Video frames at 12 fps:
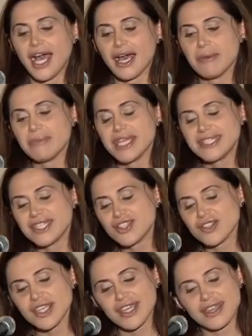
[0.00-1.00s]
Um,
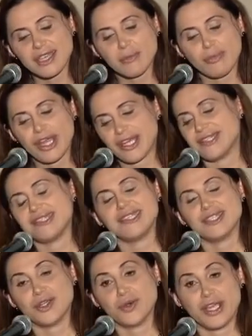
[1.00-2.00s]
additionally, I think pregnancy
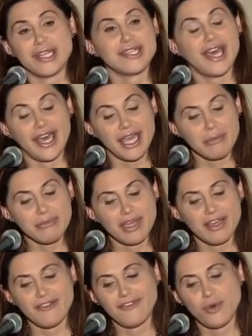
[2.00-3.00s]
is a great time
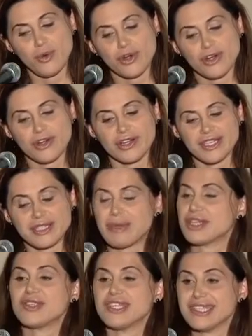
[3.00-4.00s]
for
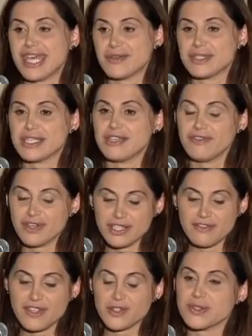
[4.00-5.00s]
specialized counseling for
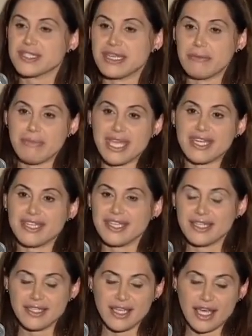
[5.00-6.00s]
individuals that may
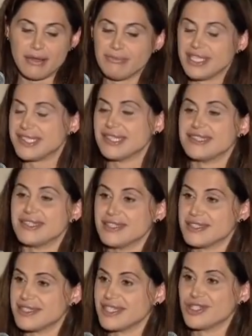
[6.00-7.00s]
need um,
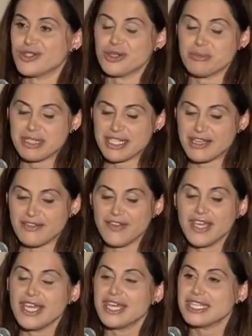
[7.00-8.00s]
assistance in terms
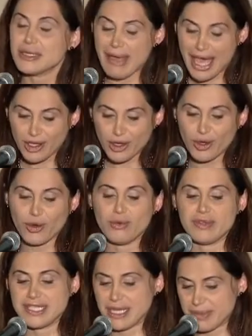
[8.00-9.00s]
of
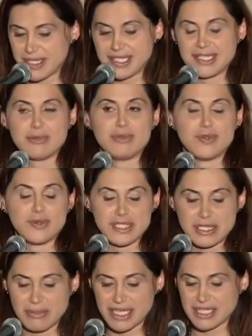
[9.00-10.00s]
tobacco, substance
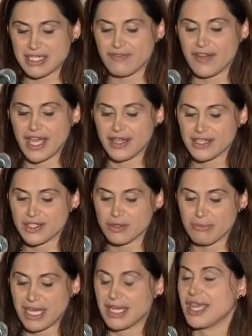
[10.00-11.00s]
abuse, domestic violence,
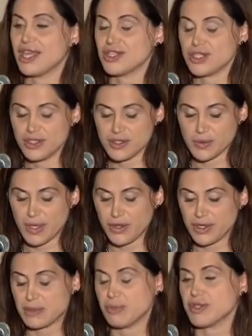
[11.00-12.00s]
or medication use,
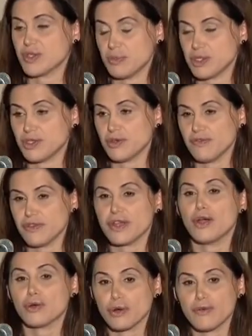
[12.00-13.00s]
whether it's prescription or,
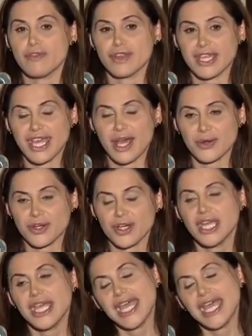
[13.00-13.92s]
or over the counter.